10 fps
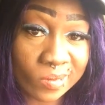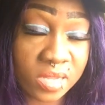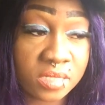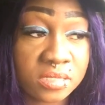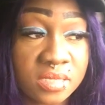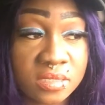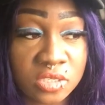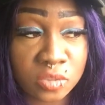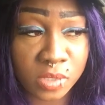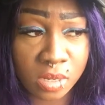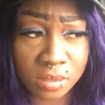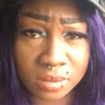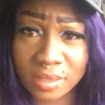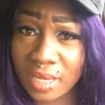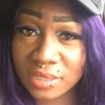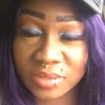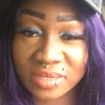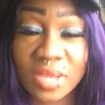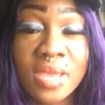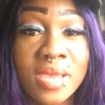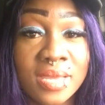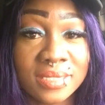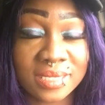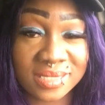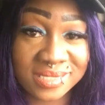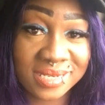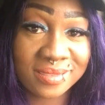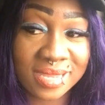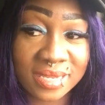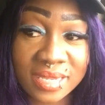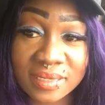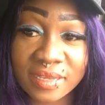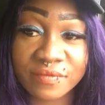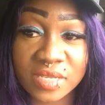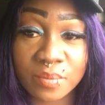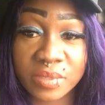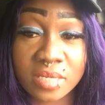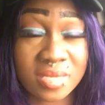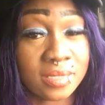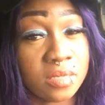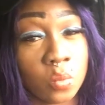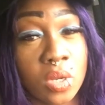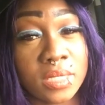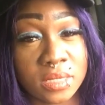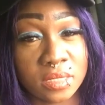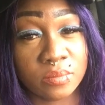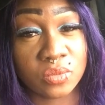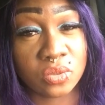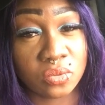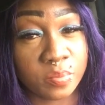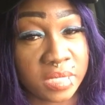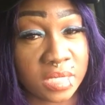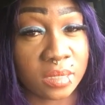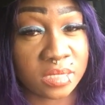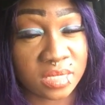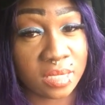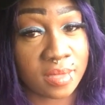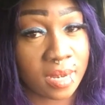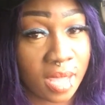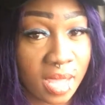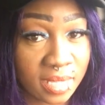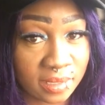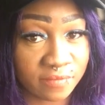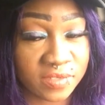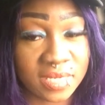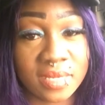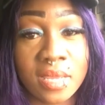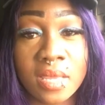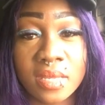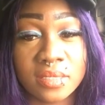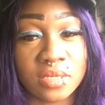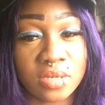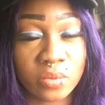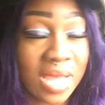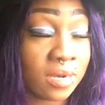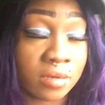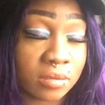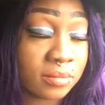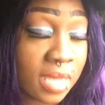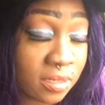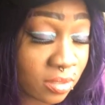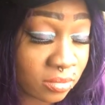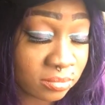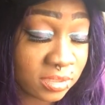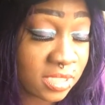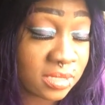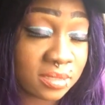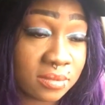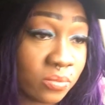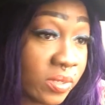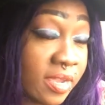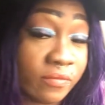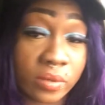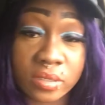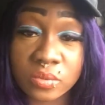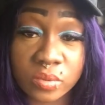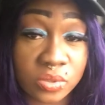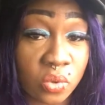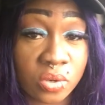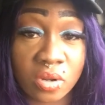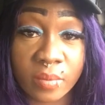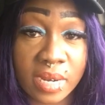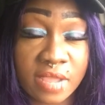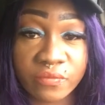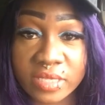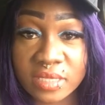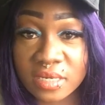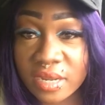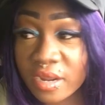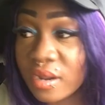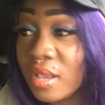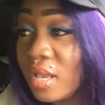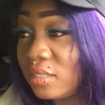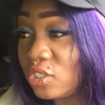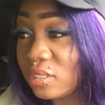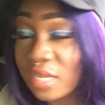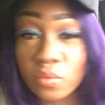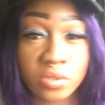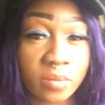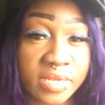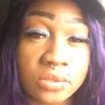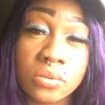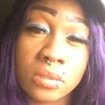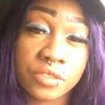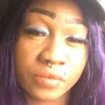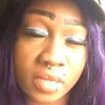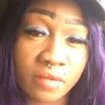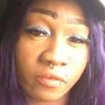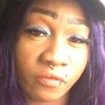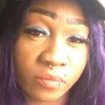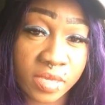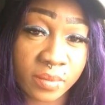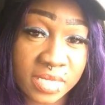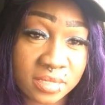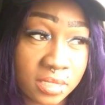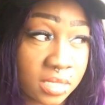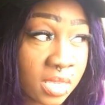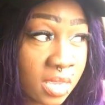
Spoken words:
in the city, excuse me, in the city that he lived in, because I didn't want him to be in the city that I lived in. You know, I don't know, just whatever else was going on in my life right then and there. Just, I didn't want nobody too close for comfort for me in my city.